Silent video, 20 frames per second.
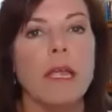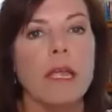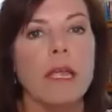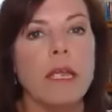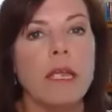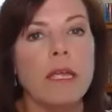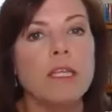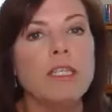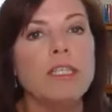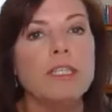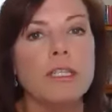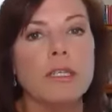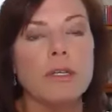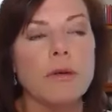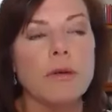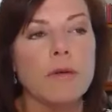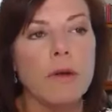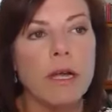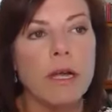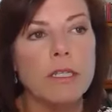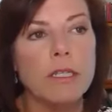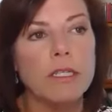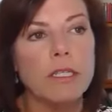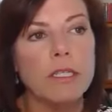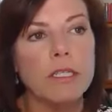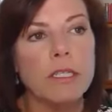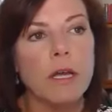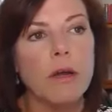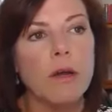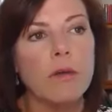issue. And
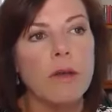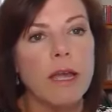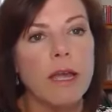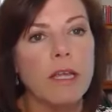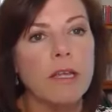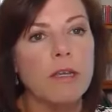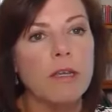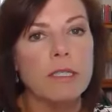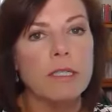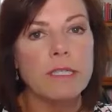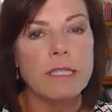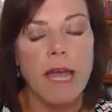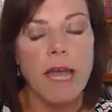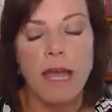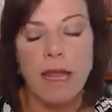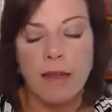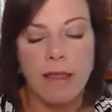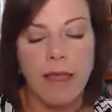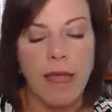so, like you said,